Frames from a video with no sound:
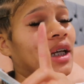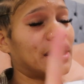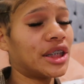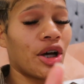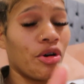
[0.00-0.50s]

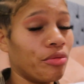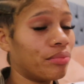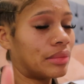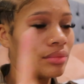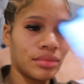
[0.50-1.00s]
So
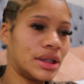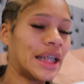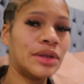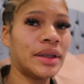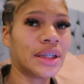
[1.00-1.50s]

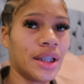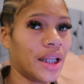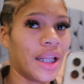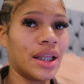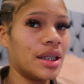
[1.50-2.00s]
that's basically
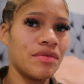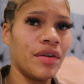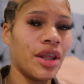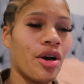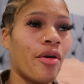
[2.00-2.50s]
the end of this
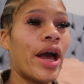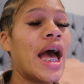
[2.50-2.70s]
video.